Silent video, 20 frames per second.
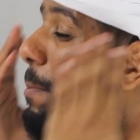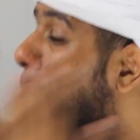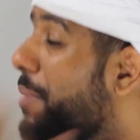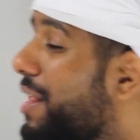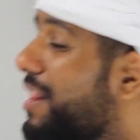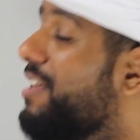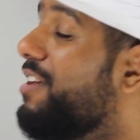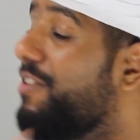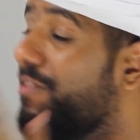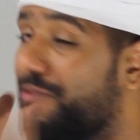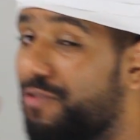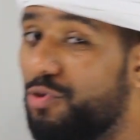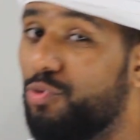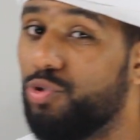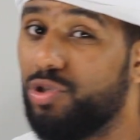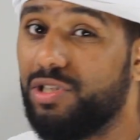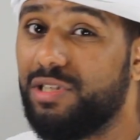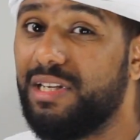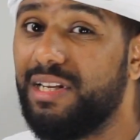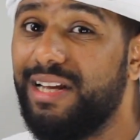million
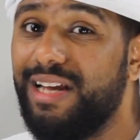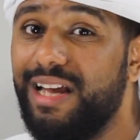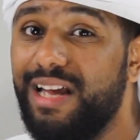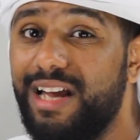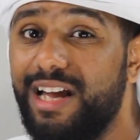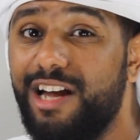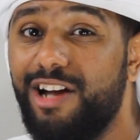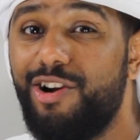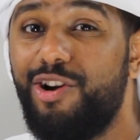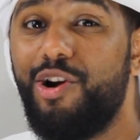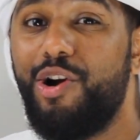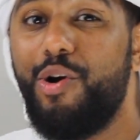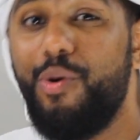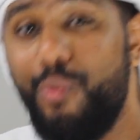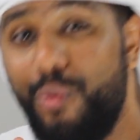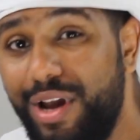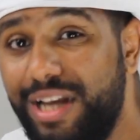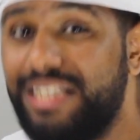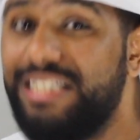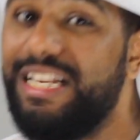views.
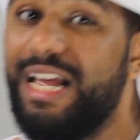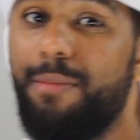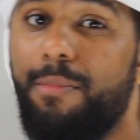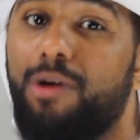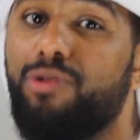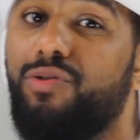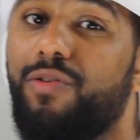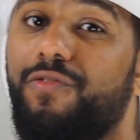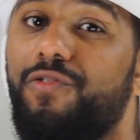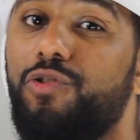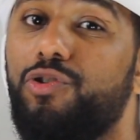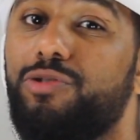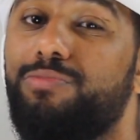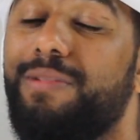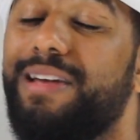Crazy amount of views,